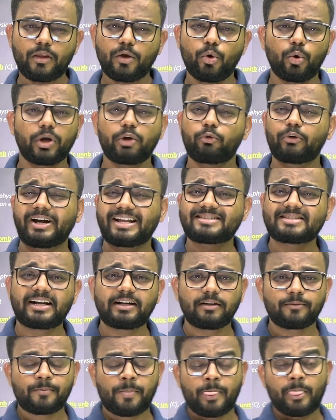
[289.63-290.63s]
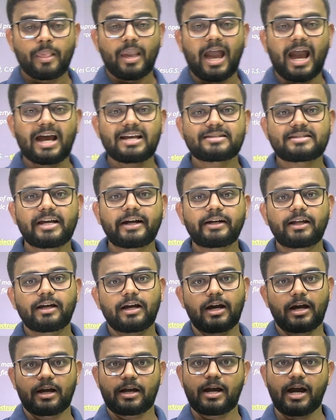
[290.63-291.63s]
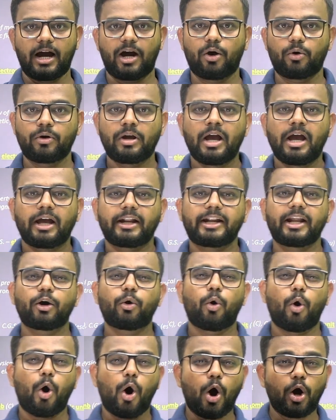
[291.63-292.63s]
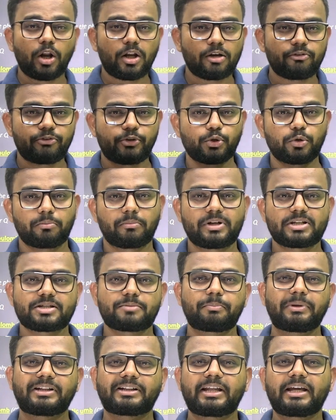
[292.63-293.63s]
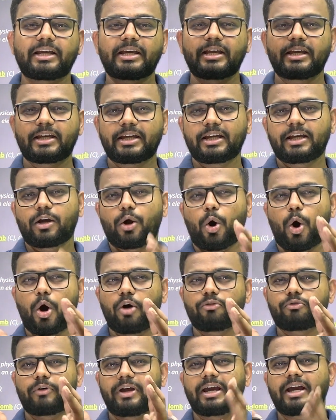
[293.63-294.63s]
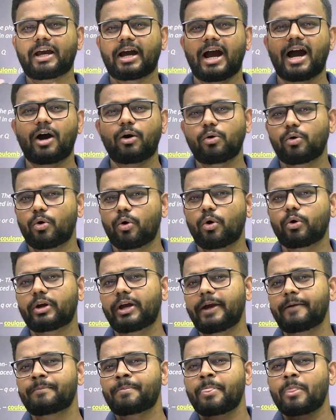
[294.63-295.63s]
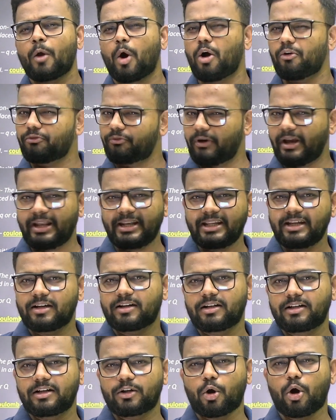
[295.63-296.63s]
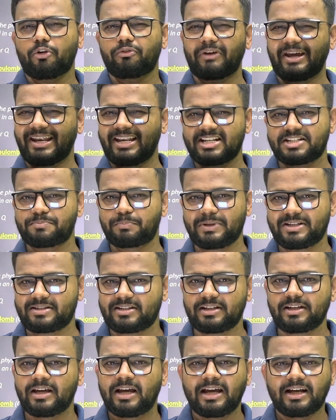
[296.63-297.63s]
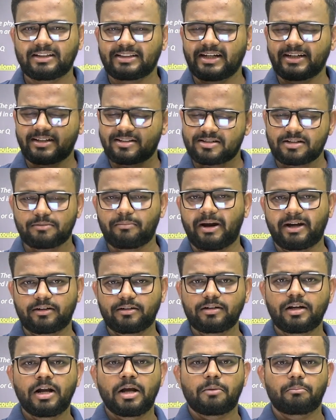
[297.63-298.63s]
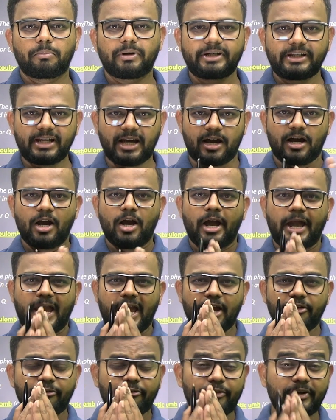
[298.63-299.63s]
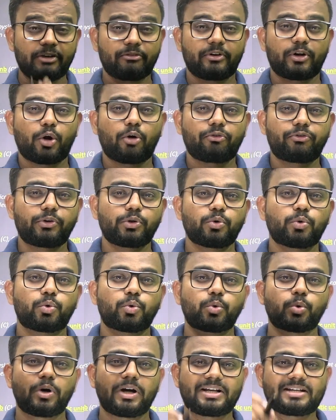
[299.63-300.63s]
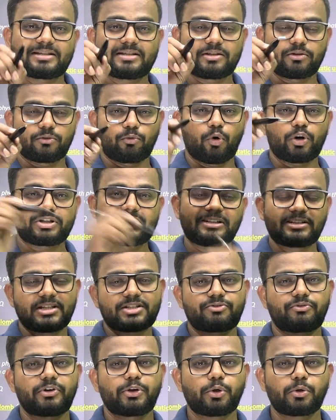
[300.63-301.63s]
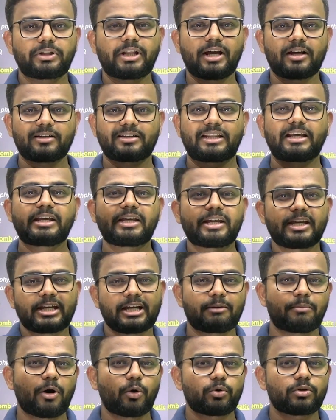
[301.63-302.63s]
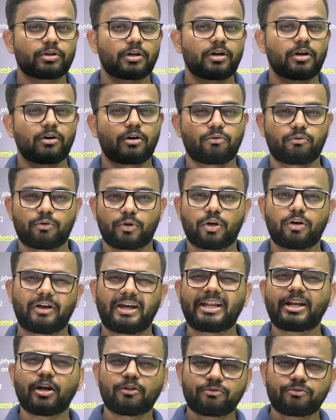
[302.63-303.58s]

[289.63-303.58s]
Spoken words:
Okay, what I said? I said a cow. Now all of you must be thinking of a cow, okay, of any color, of any species, that doesn't matter. But yeah, every one of you who was watching this video, they are thinking about any